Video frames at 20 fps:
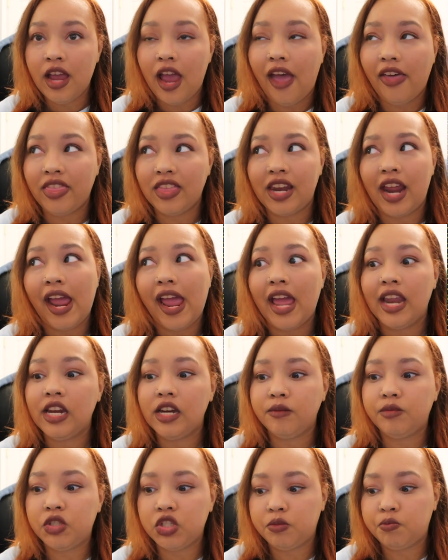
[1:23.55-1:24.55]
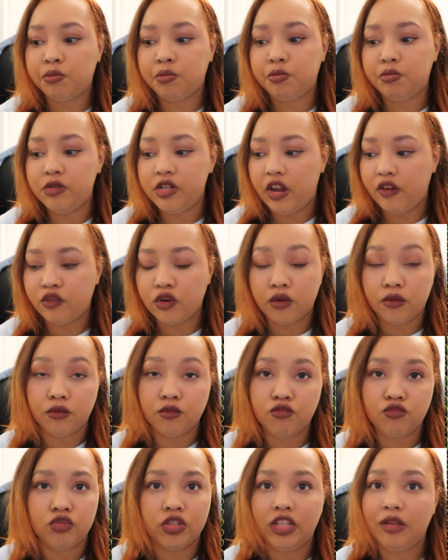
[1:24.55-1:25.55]
And then I ended up just
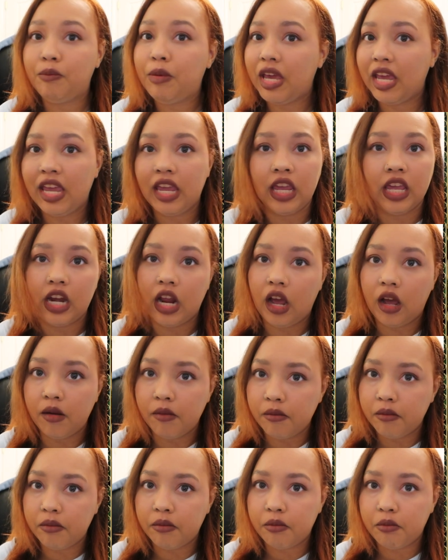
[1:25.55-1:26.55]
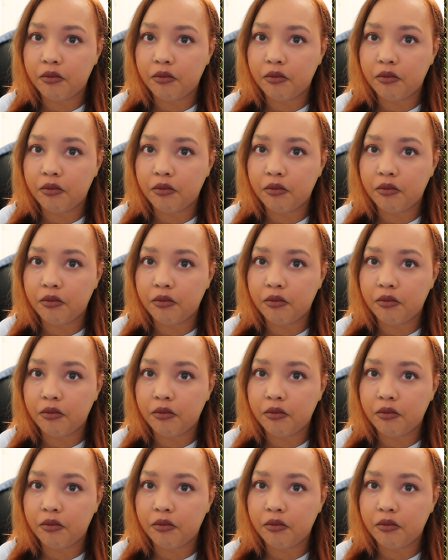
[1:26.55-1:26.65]
never really picking it up